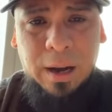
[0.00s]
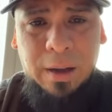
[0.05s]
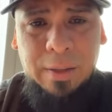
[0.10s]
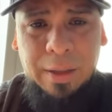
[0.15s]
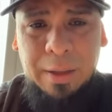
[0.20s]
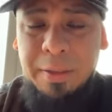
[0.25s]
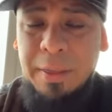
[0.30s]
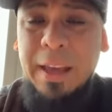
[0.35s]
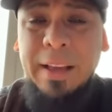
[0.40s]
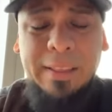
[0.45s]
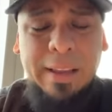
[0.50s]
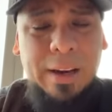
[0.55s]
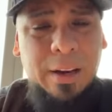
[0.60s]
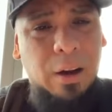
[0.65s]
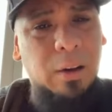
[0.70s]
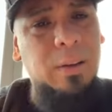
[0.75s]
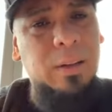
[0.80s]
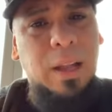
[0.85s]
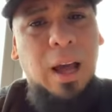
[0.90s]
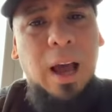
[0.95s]
They think they
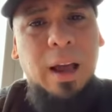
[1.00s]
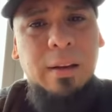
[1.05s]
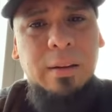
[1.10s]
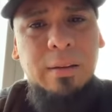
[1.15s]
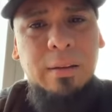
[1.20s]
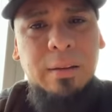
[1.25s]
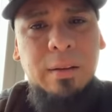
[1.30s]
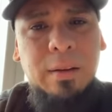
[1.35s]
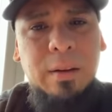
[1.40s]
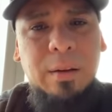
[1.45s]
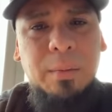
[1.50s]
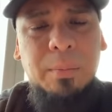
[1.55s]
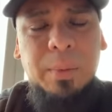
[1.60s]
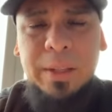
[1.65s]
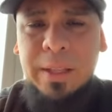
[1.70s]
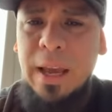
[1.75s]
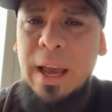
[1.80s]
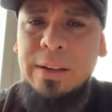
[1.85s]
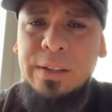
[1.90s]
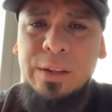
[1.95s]
know a lot,
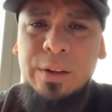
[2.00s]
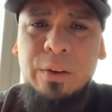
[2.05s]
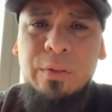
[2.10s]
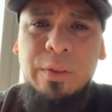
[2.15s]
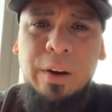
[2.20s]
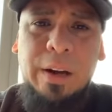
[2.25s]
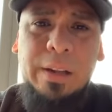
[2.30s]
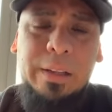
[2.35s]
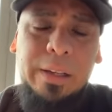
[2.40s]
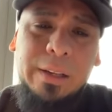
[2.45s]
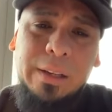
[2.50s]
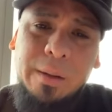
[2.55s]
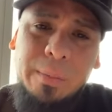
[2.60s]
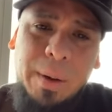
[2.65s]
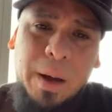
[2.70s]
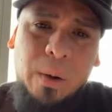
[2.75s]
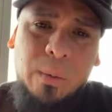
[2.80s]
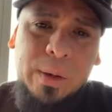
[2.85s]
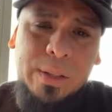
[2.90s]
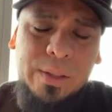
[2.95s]
but they actually know very little
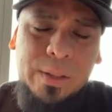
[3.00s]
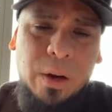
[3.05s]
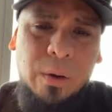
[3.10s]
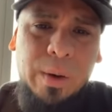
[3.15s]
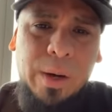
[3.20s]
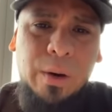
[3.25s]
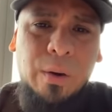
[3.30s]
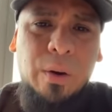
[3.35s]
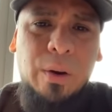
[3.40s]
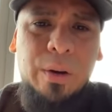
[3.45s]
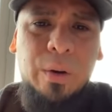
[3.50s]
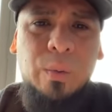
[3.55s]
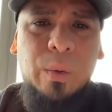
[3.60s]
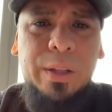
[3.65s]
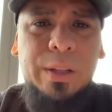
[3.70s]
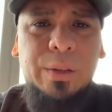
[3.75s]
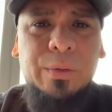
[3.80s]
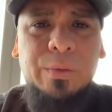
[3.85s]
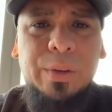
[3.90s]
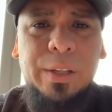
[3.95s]
about what's going on or
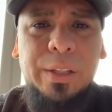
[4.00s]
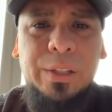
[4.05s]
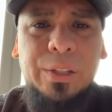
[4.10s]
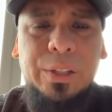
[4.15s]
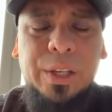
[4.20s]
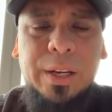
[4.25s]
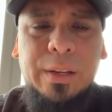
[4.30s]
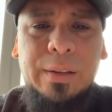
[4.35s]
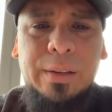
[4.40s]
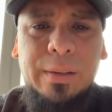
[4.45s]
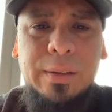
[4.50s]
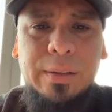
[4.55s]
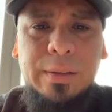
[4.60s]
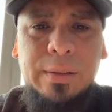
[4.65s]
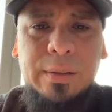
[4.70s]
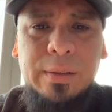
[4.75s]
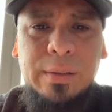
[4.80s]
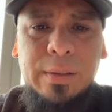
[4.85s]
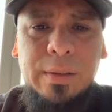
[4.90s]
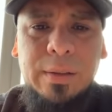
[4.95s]
what the real agenda
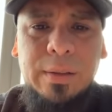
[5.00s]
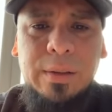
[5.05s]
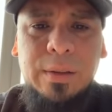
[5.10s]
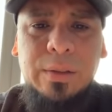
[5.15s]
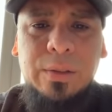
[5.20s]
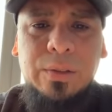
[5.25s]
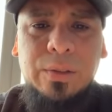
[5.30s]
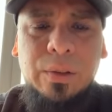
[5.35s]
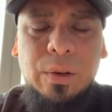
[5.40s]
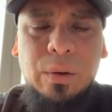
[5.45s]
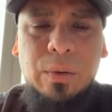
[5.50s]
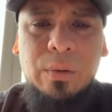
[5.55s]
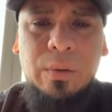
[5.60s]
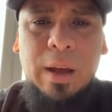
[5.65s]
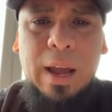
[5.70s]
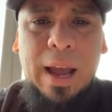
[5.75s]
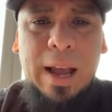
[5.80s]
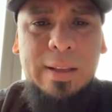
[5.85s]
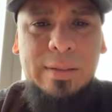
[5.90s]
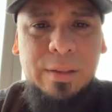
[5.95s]
is. So
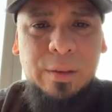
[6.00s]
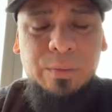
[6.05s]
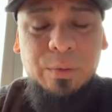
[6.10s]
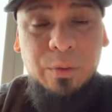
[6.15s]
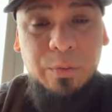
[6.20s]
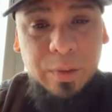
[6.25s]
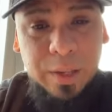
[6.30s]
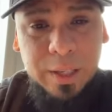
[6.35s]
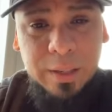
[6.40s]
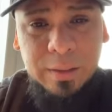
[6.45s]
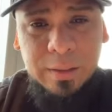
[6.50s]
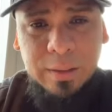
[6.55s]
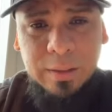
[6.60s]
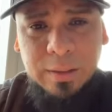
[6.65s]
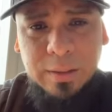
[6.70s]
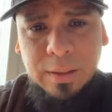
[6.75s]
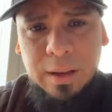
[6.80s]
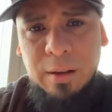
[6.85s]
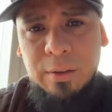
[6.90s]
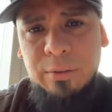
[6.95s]
as it reveals
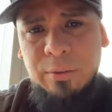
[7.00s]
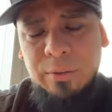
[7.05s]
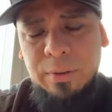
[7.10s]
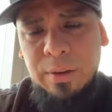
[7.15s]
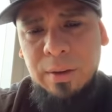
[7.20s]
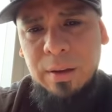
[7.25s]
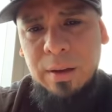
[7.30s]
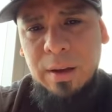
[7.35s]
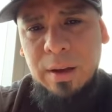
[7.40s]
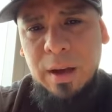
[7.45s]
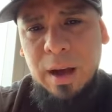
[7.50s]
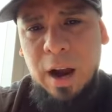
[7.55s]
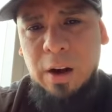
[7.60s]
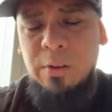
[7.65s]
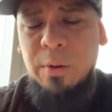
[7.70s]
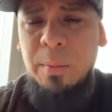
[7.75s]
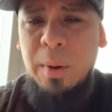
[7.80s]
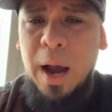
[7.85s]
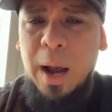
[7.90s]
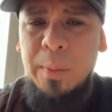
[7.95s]
itself, I
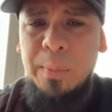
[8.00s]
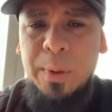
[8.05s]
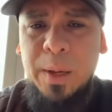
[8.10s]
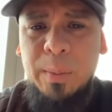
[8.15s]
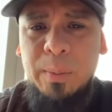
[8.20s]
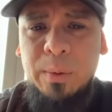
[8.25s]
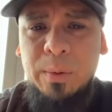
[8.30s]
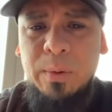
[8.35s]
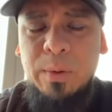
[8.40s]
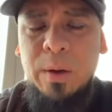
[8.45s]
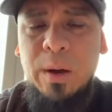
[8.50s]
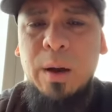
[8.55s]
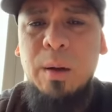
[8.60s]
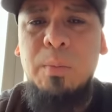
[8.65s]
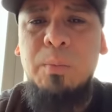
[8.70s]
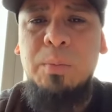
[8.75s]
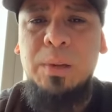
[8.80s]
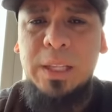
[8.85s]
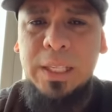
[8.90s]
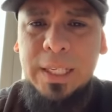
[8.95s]
remind people,
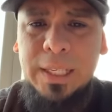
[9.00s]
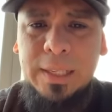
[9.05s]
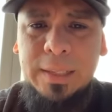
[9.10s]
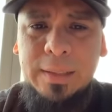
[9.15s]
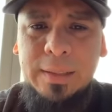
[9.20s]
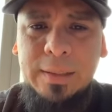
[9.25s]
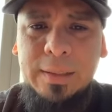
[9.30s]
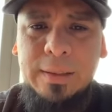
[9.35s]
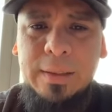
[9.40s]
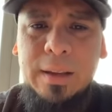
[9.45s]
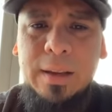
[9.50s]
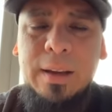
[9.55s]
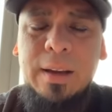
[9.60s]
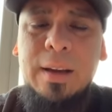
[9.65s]
please